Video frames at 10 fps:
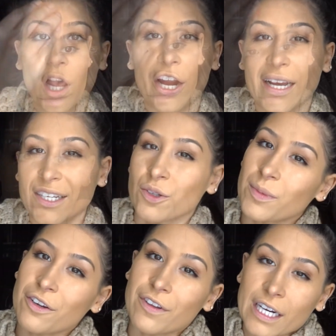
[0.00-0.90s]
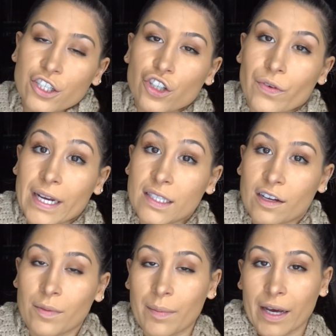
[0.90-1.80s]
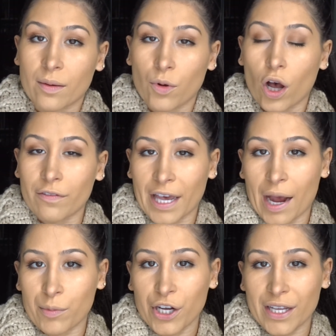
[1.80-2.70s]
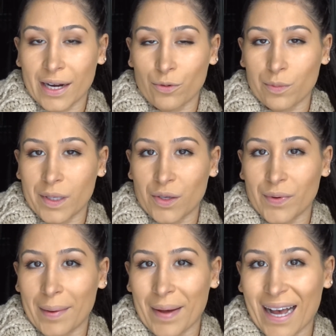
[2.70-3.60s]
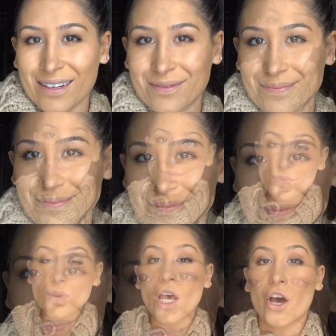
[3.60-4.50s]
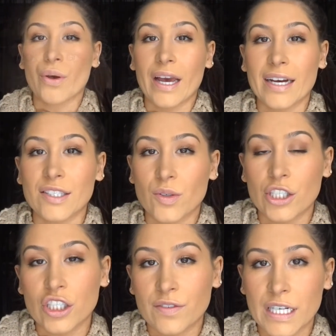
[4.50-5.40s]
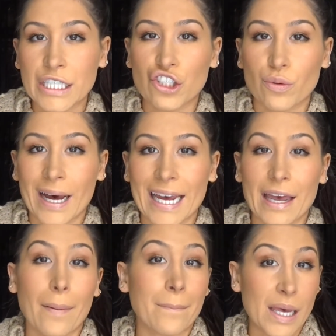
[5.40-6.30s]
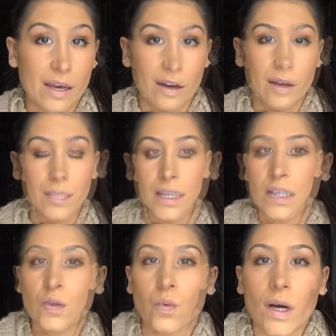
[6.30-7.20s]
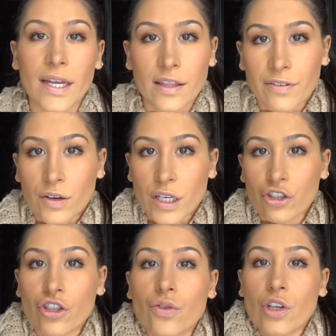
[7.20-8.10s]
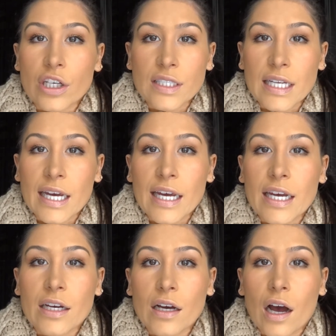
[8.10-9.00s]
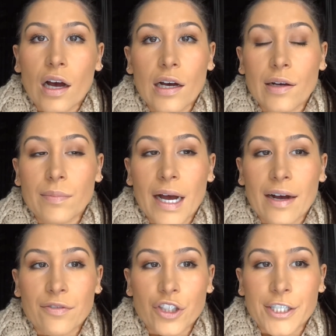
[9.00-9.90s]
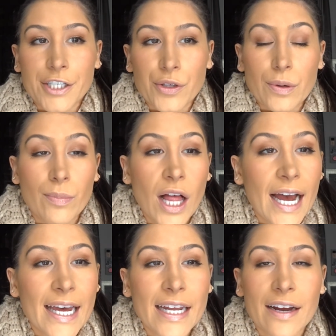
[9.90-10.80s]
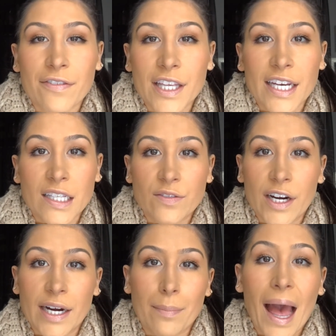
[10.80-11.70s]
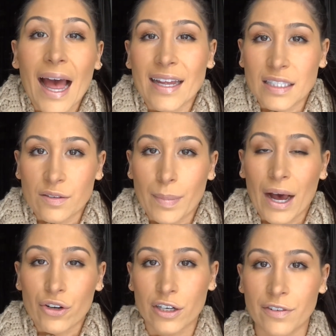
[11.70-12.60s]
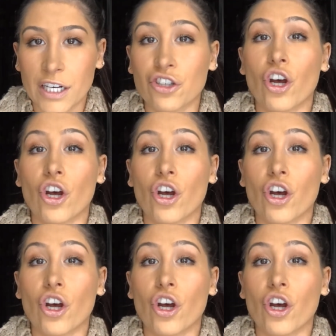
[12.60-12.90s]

Alright guys, so I'm going to finish the rest of my makeup off camera, and I will be right back. Okay guys, so I just finished my makeup. This is what the foundation looks like after you apply it. I feel like it's very matte. It's a powder finish.